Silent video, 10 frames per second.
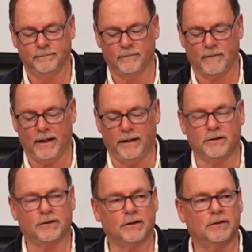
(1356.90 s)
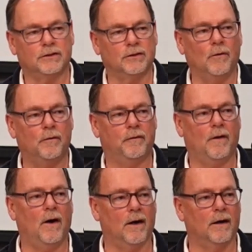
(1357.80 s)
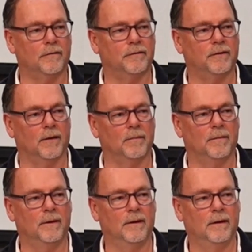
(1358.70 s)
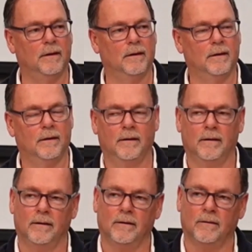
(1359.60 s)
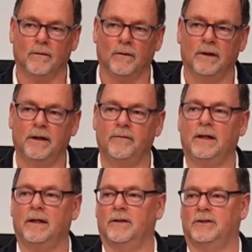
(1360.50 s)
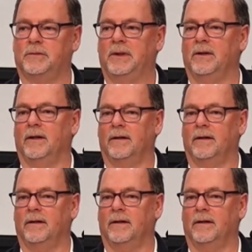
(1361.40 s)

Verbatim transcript: And it's so far from living in the Spirit